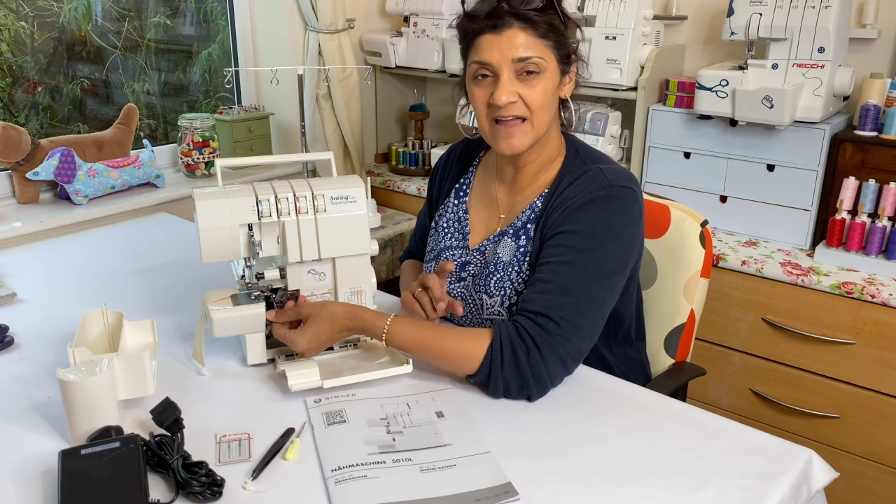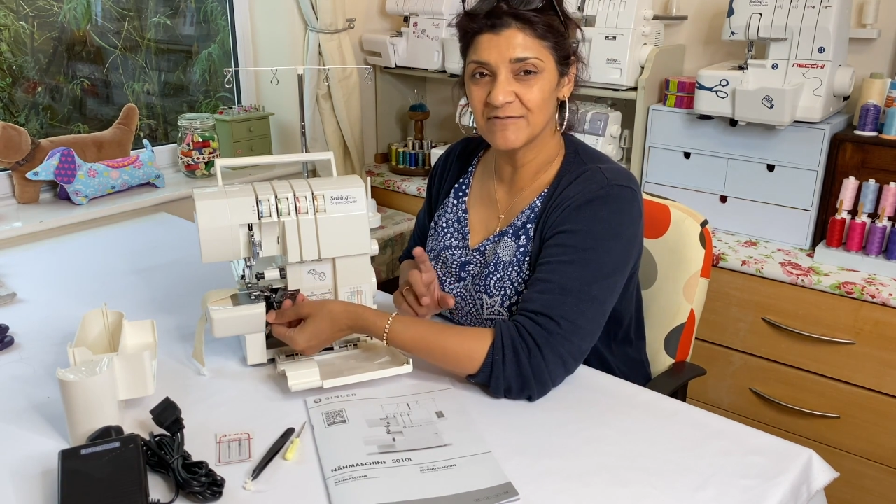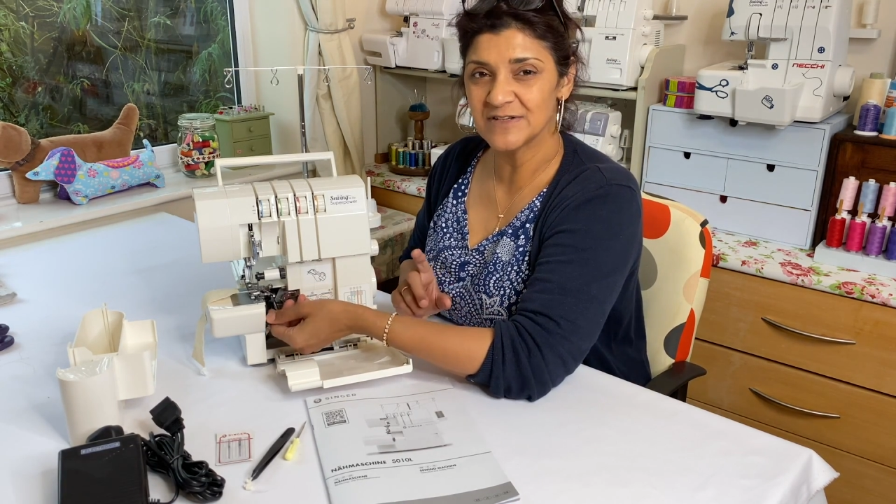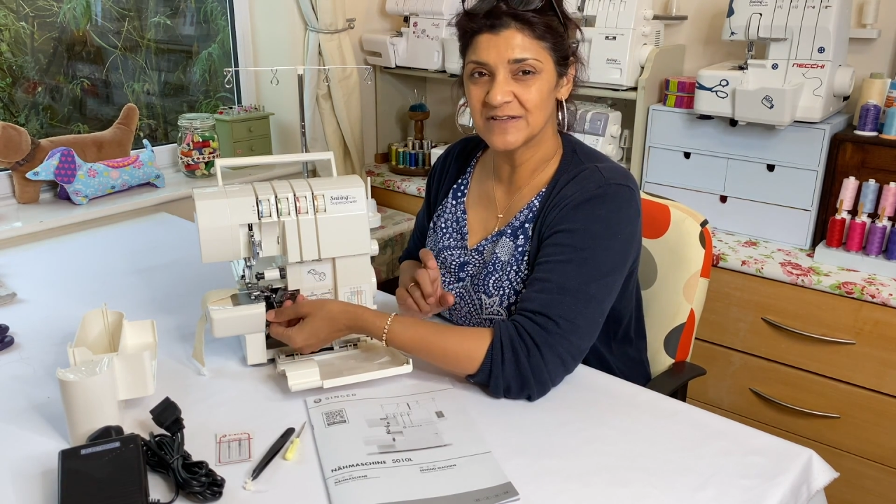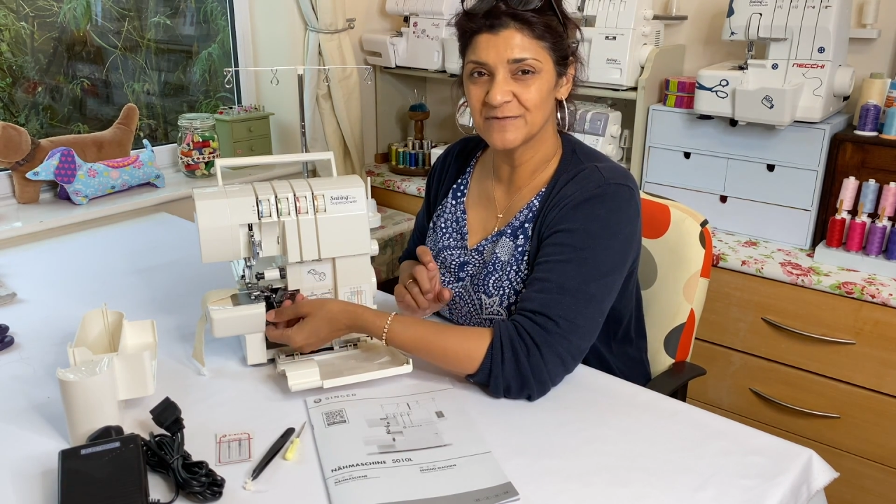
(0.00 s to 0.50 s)

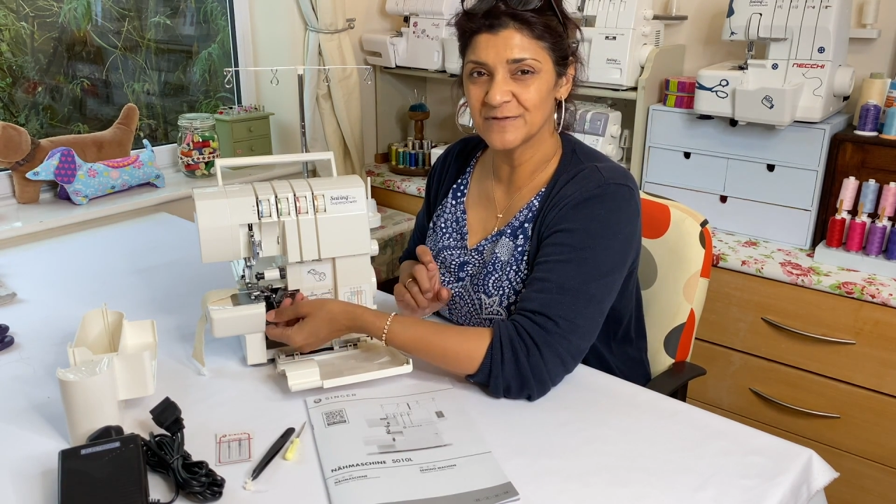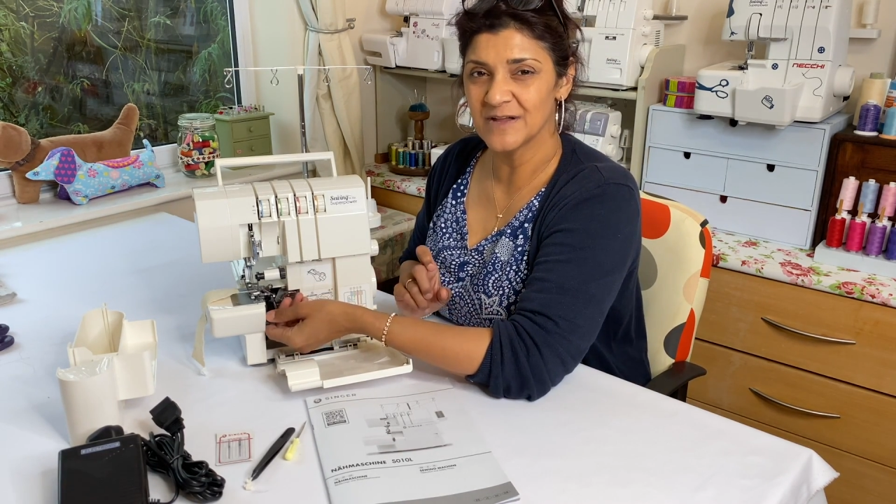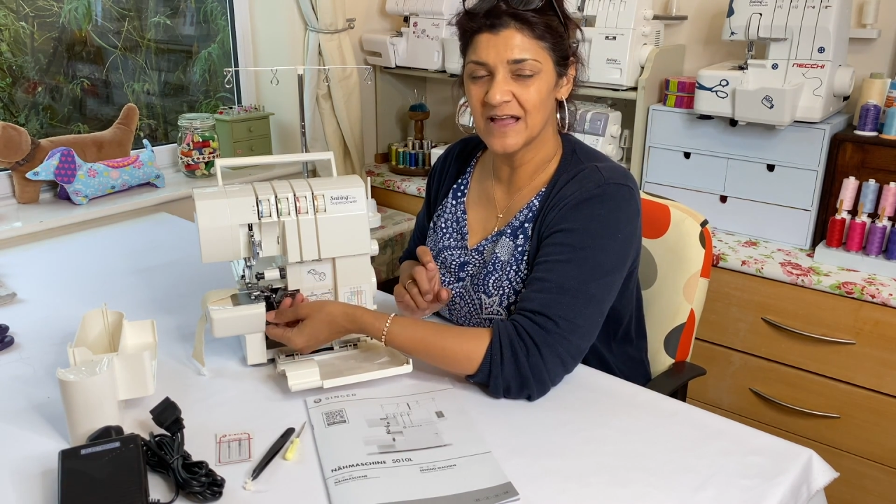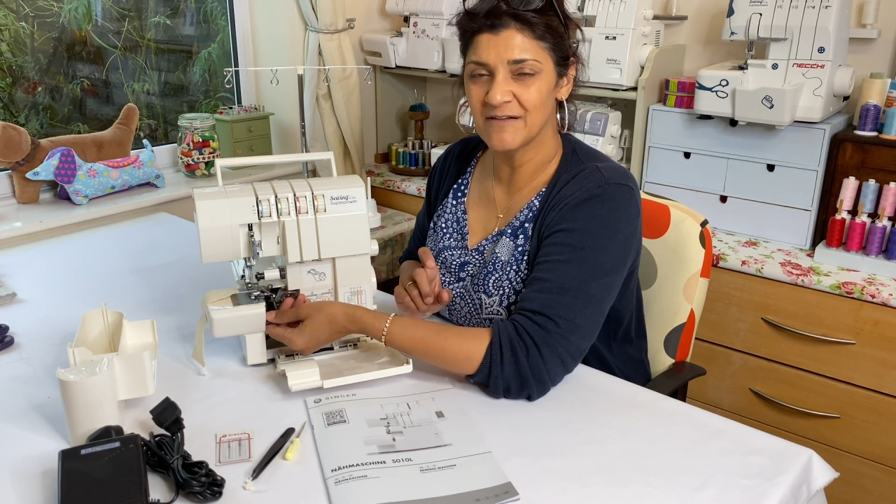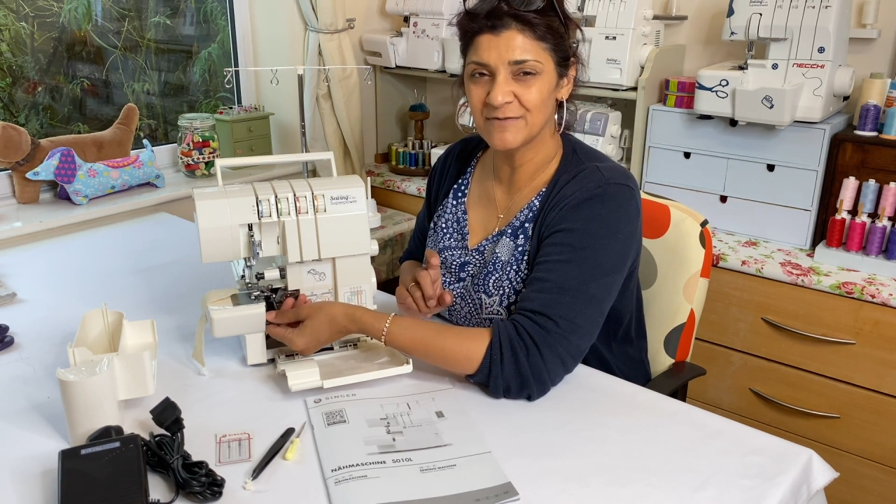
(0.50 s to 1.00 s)

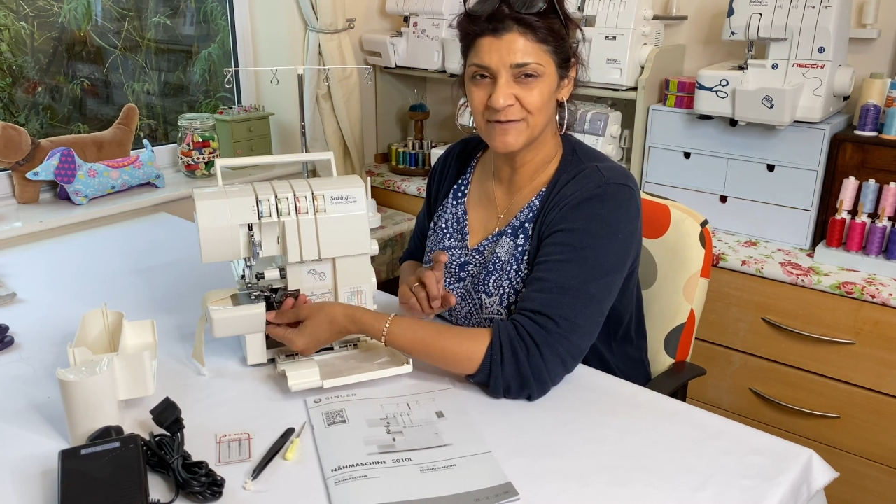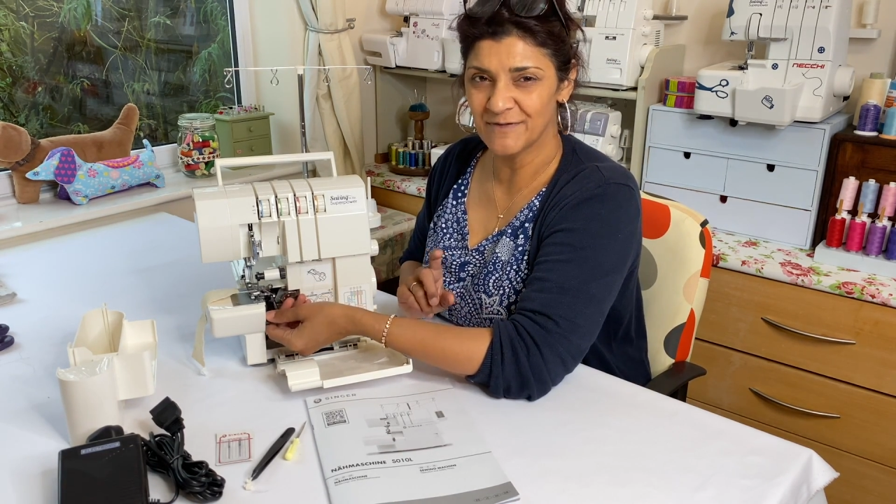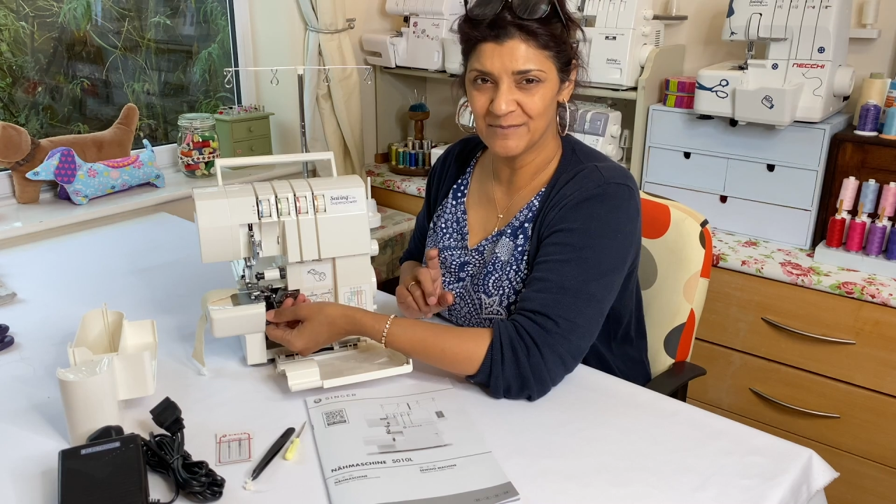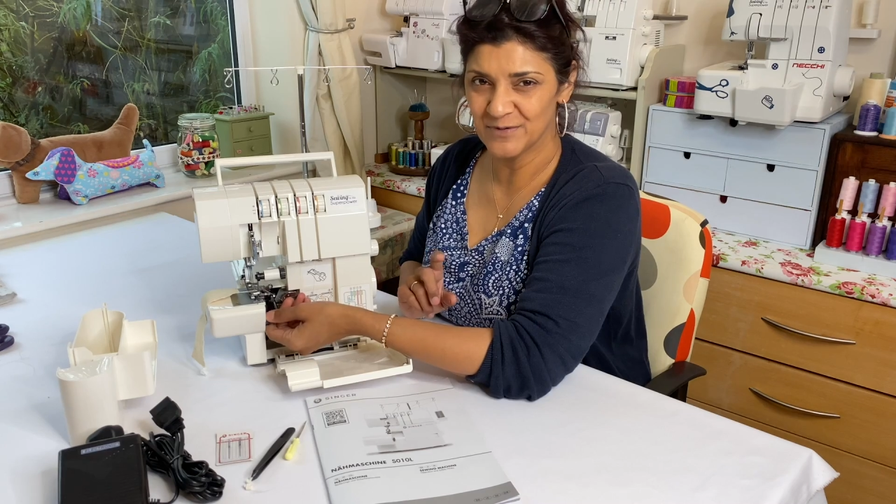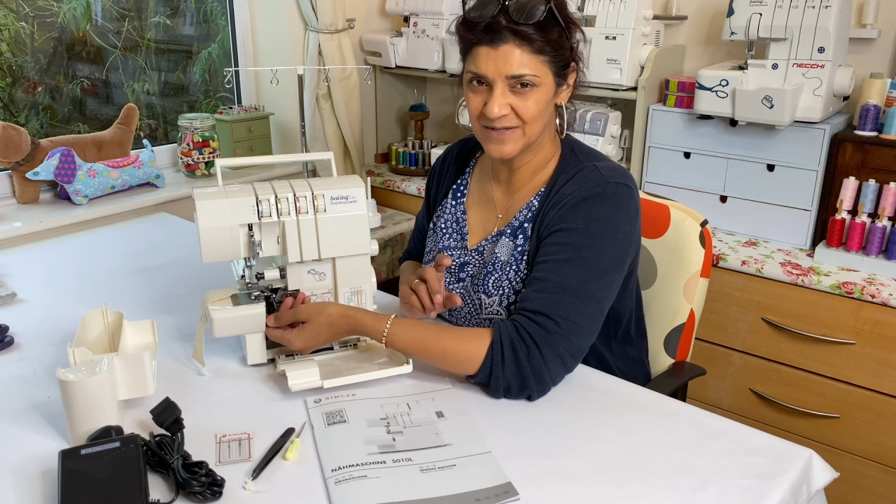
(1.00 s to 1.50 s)
every
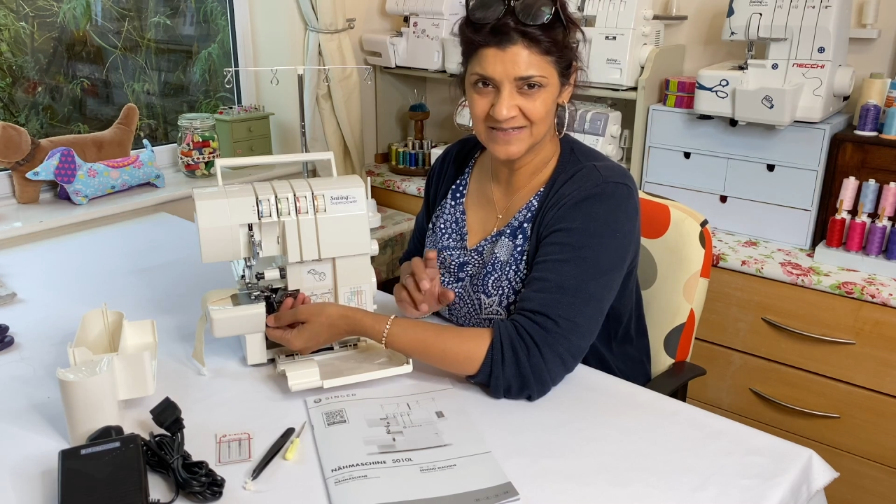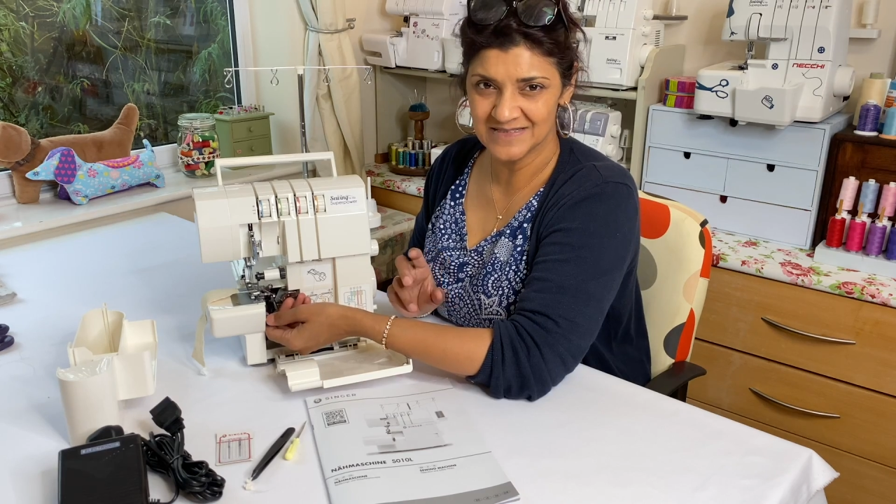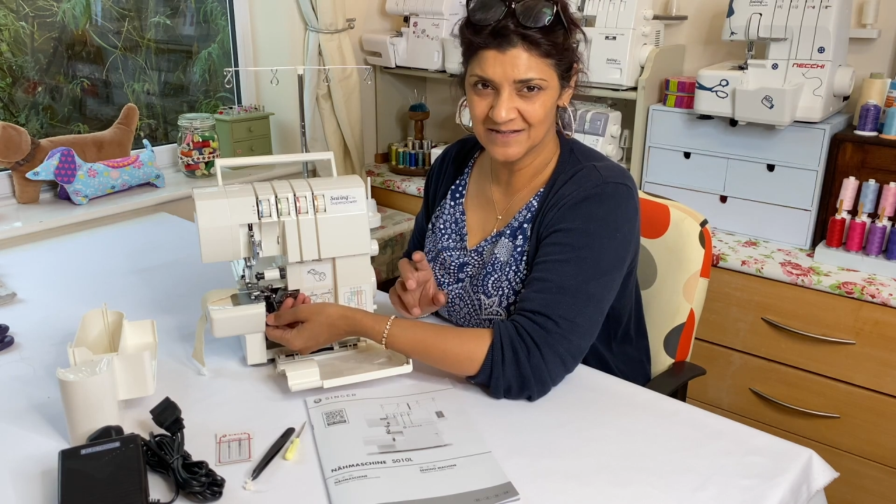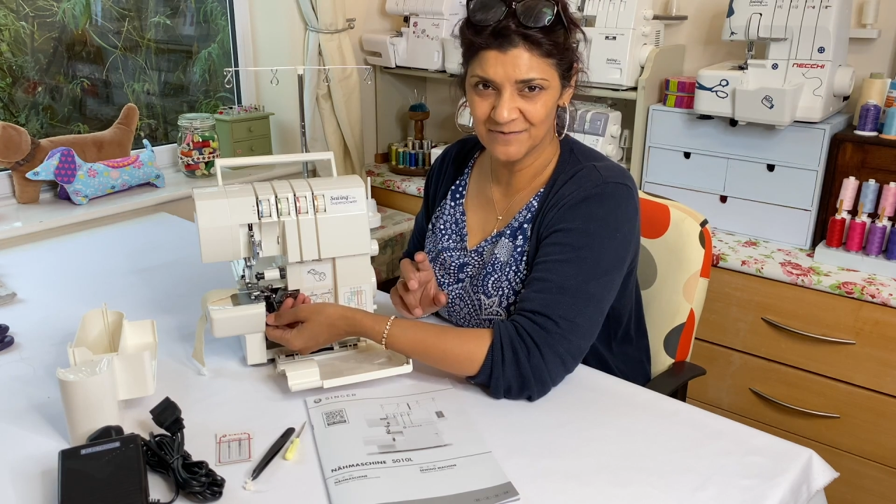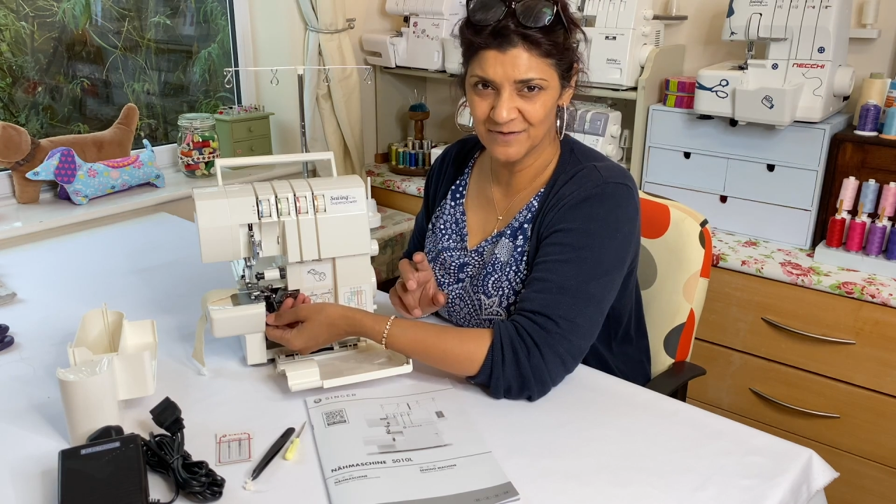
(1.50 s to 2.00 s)
fabric is
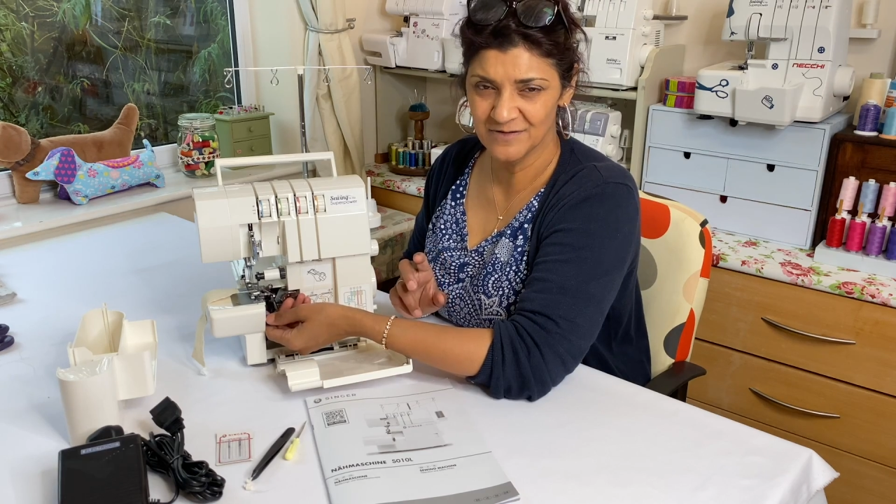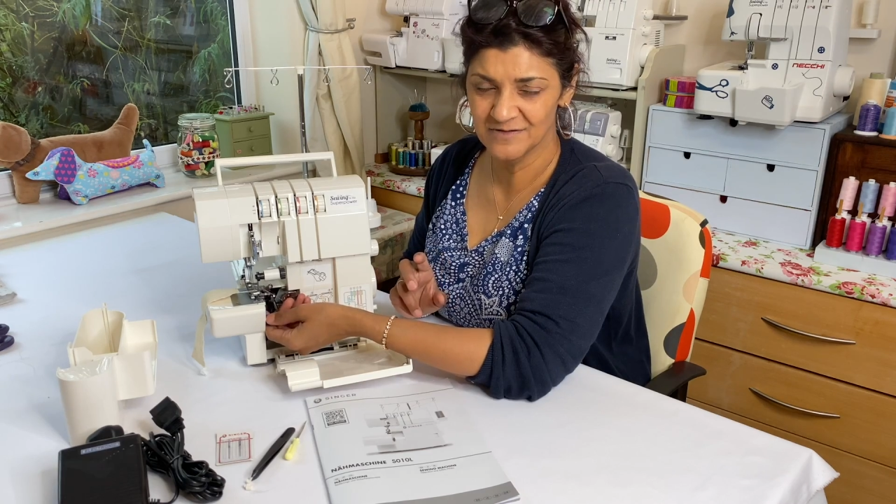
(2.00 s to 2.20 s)
different.